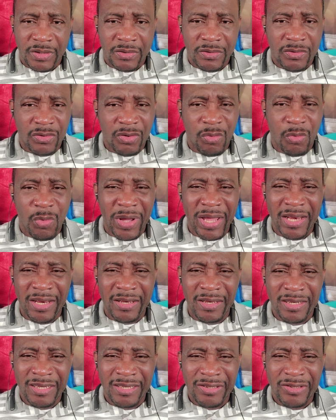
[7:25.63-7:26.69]
So
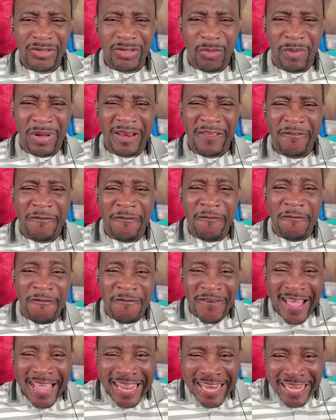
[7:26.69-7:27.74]
when somebody
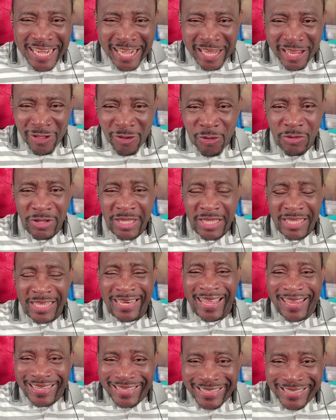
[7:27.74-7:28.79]
finally go
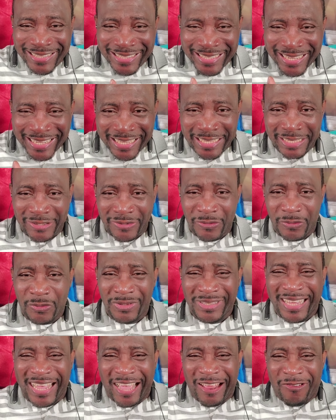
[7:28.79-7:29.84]
in and take it
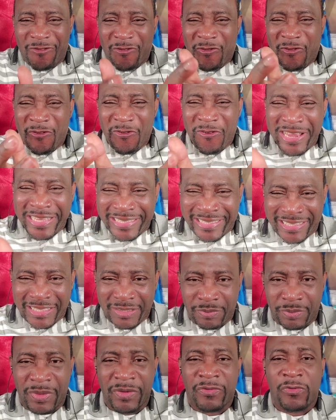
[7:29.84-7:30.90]
out and rest
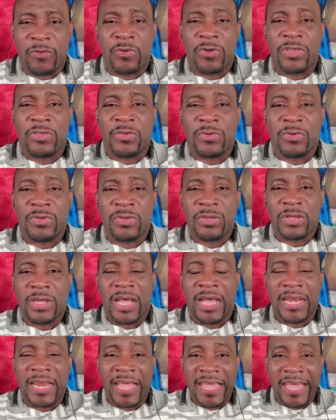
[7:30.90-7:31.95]
it before you
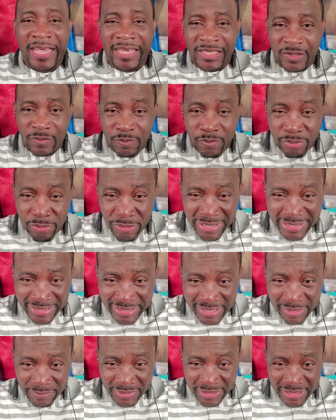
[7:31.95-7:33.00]
and I express
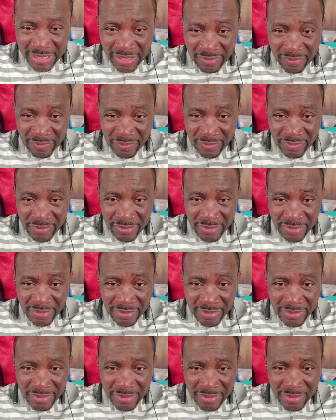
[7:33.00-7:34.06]
themselves,
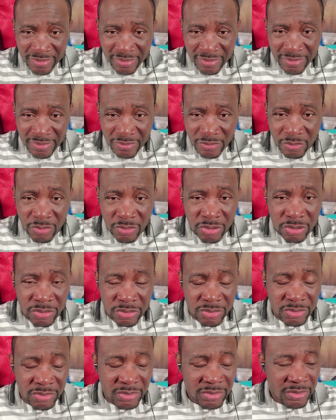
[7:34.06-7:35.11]
whew,
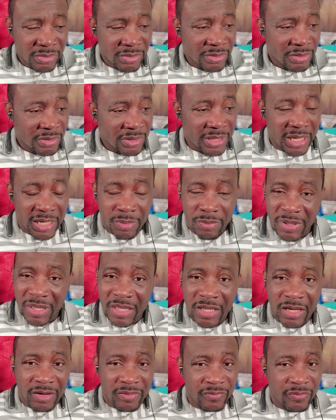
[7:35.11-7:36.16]
gotta be
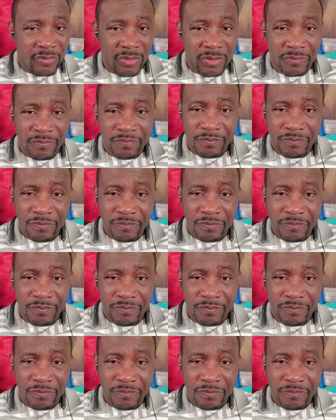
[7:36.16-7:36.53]
careful.